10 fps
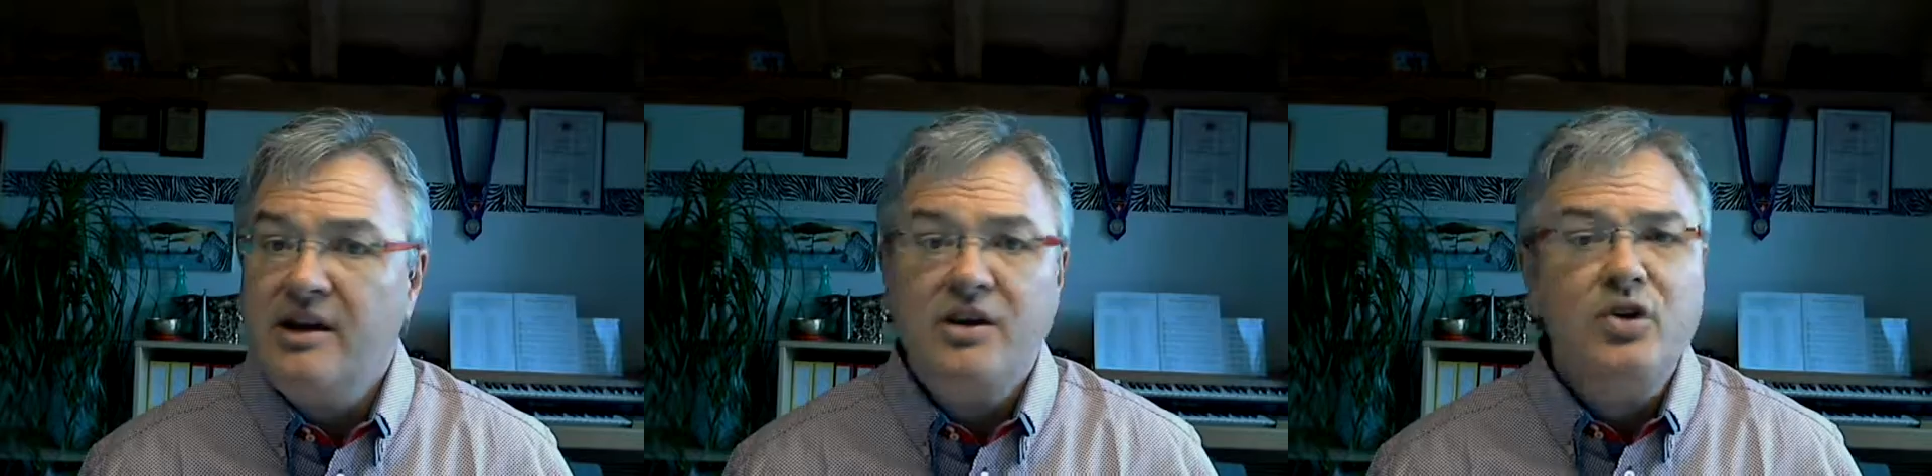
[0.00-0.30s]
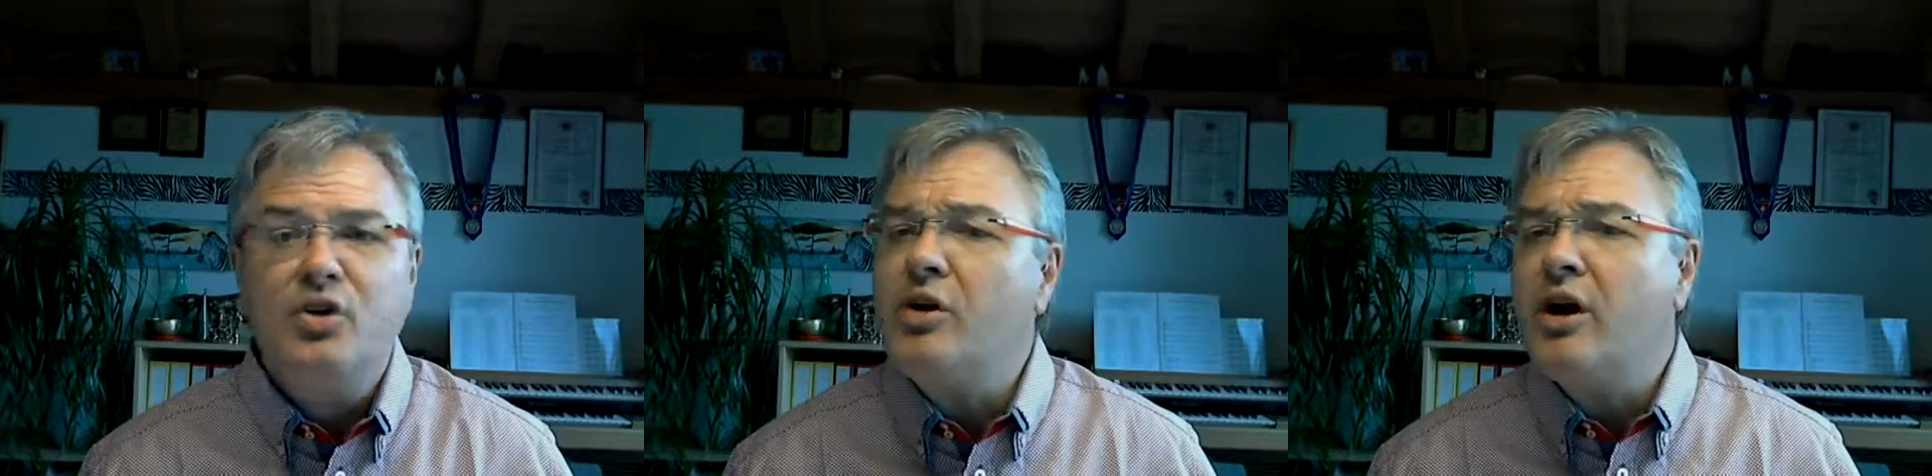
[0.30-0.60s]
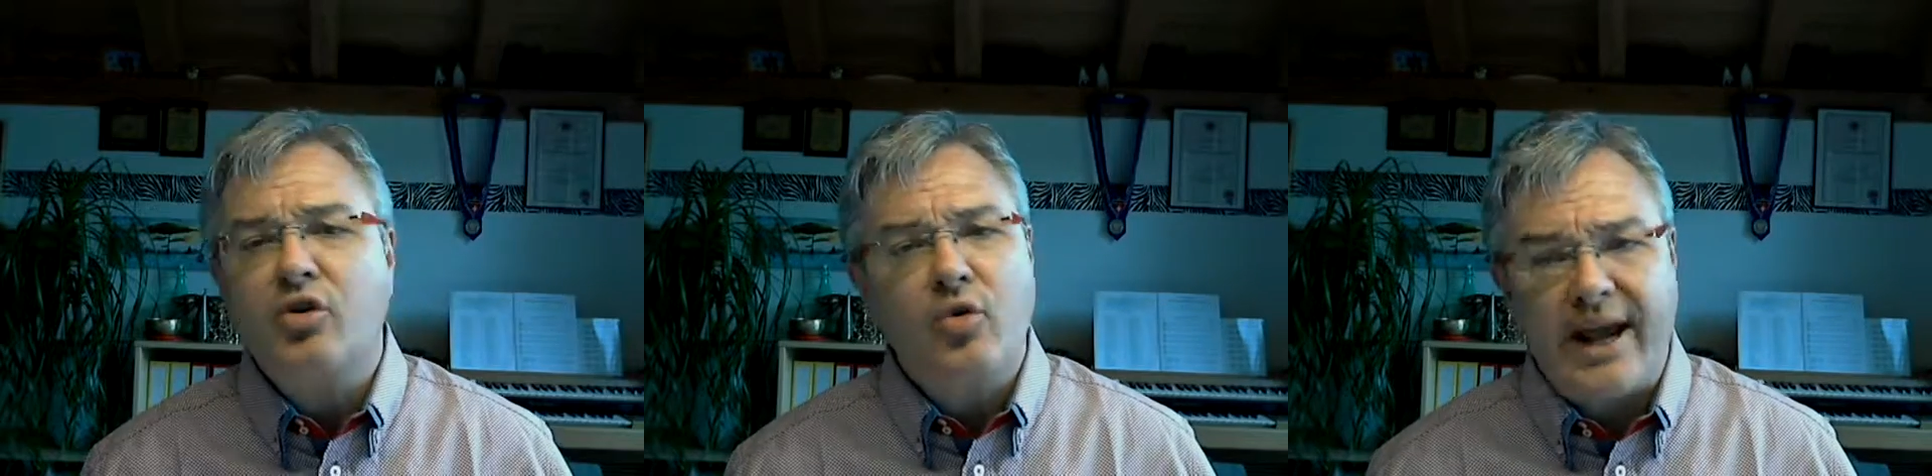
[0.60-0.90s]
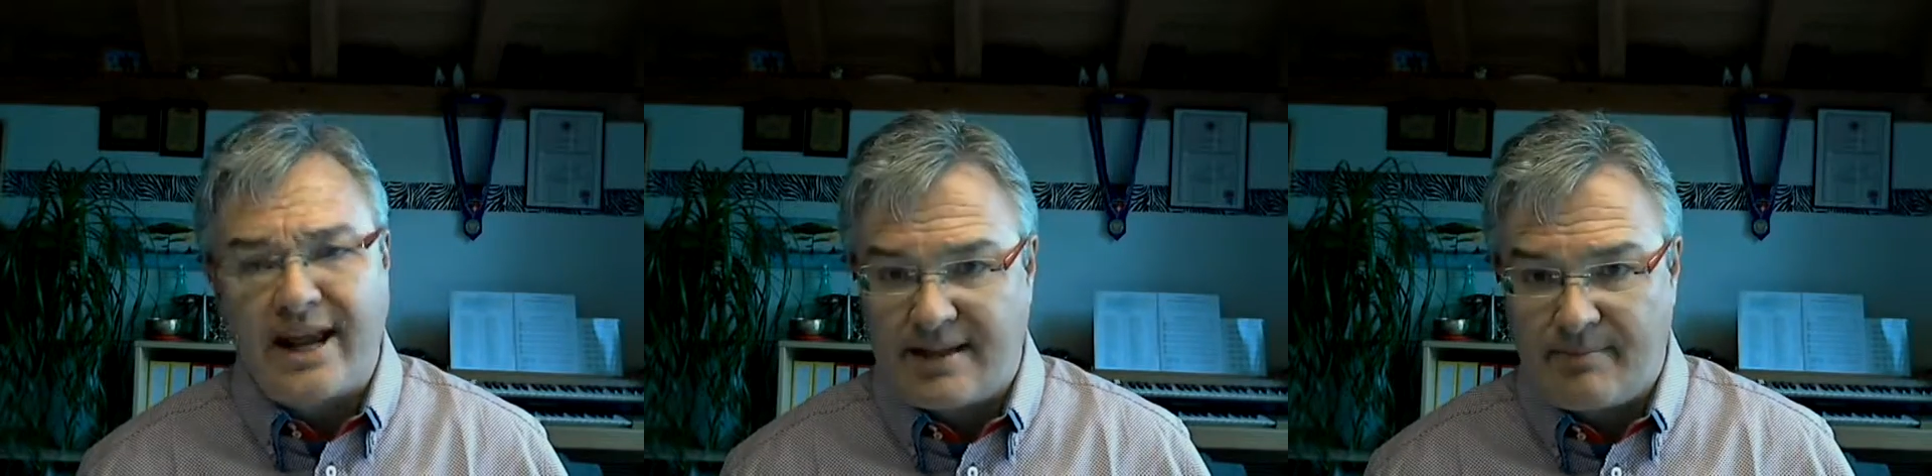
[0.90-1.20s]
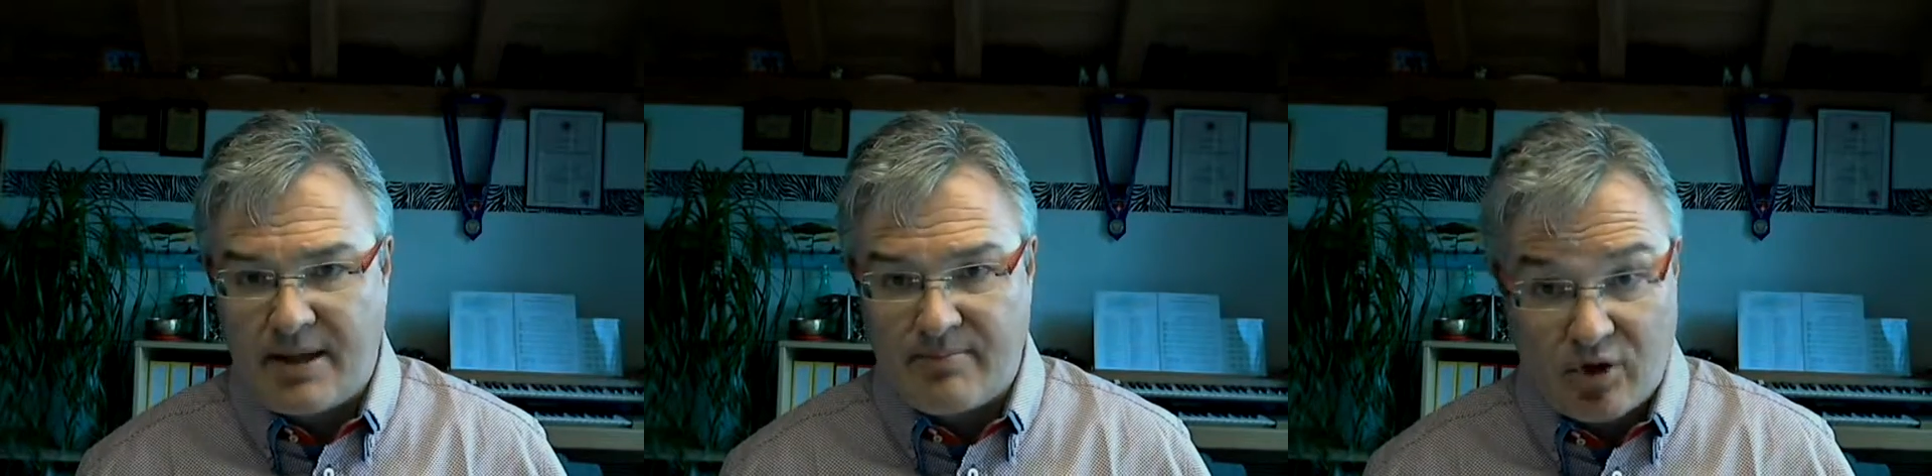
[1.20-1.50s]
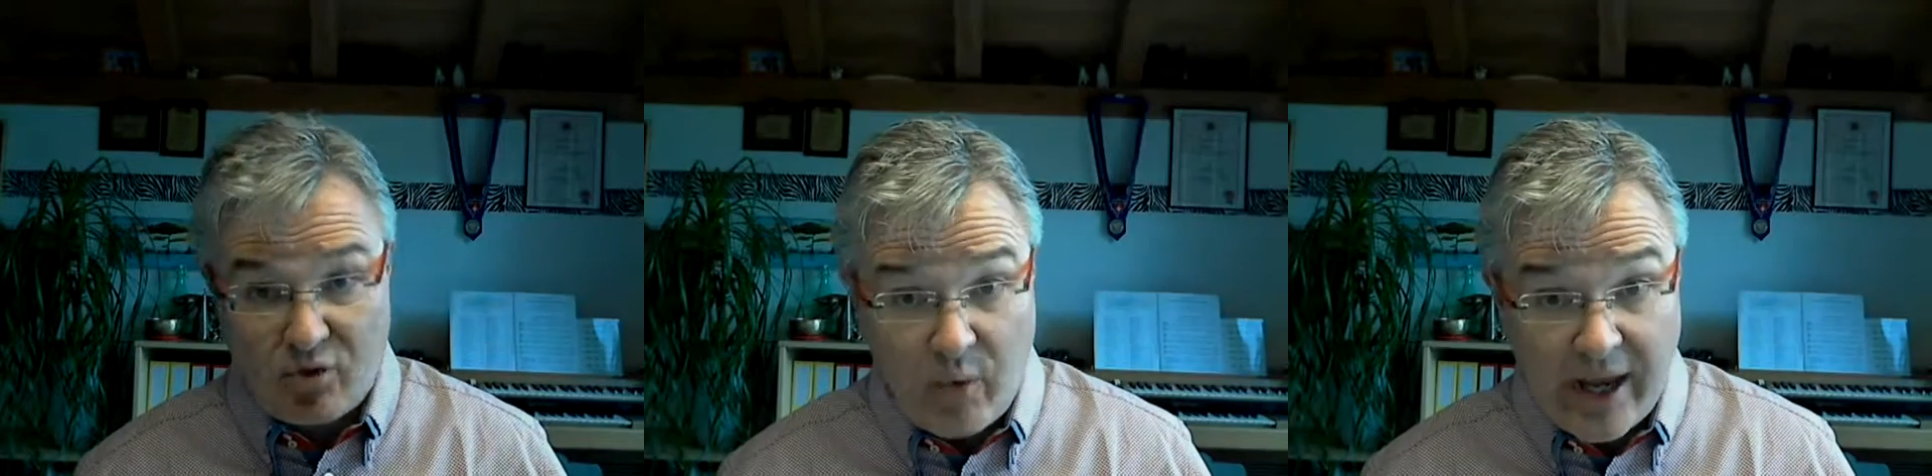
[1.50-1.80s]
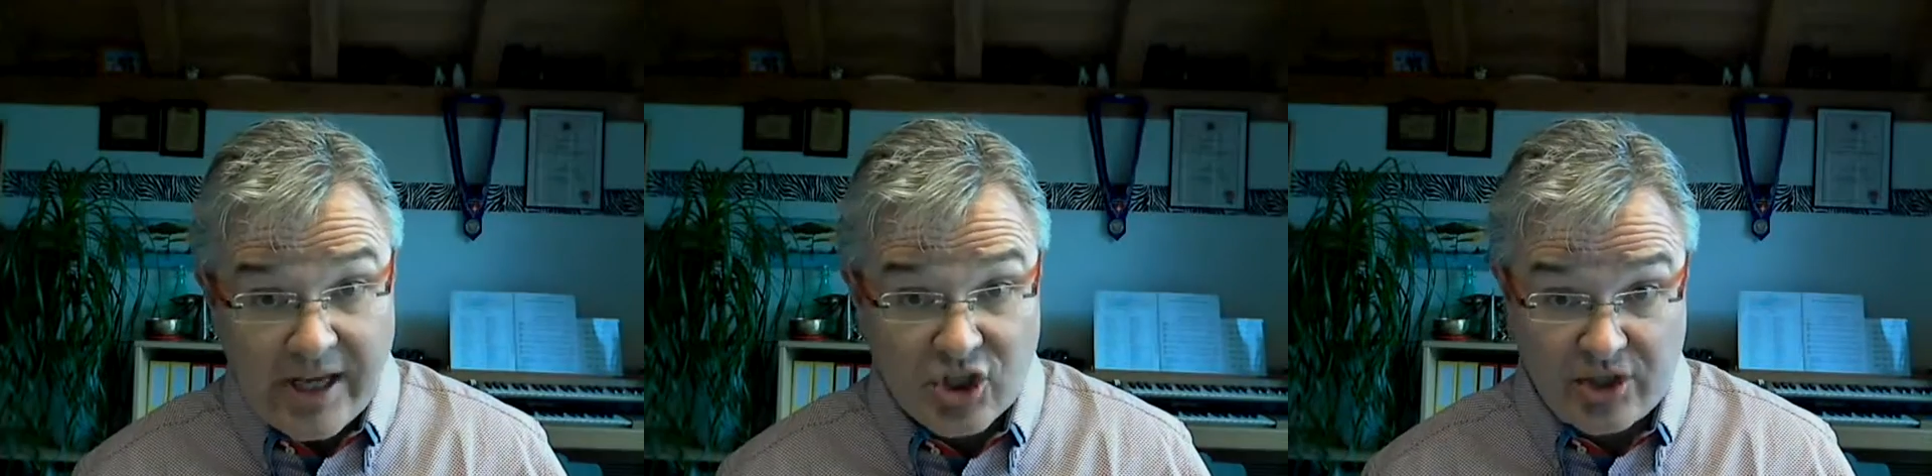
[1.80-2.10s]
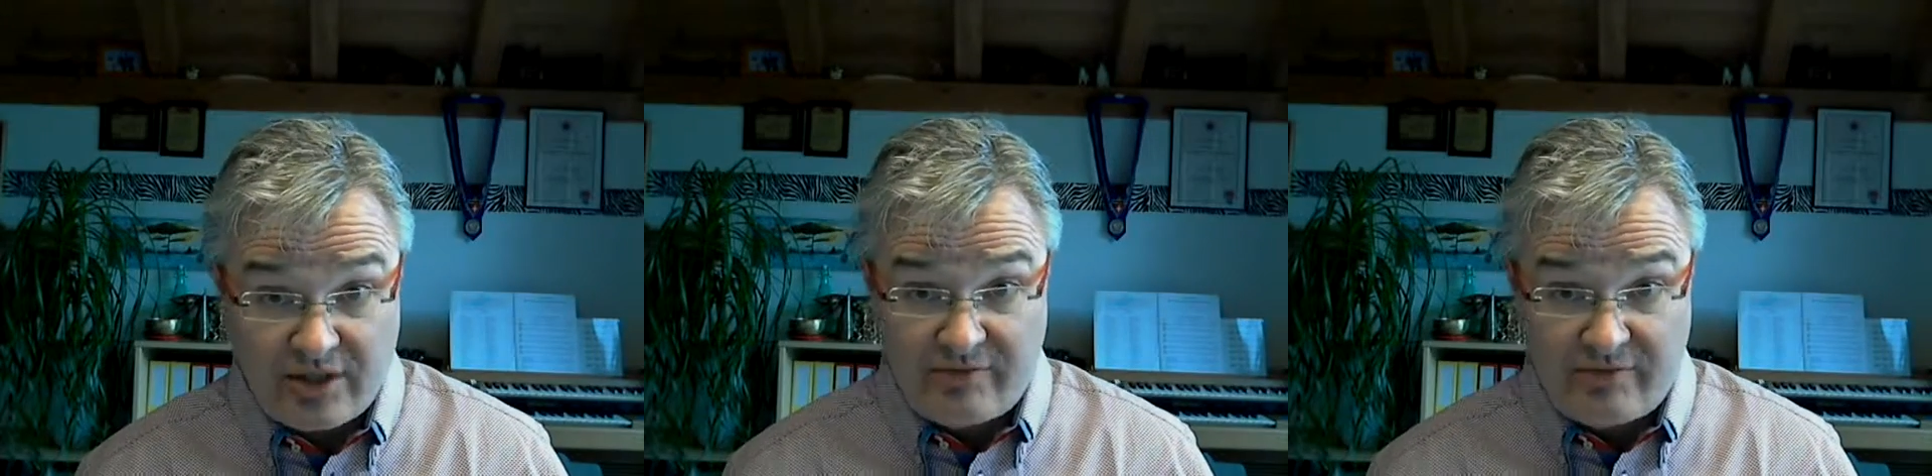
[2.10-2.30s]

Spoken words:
you do not create the big motivation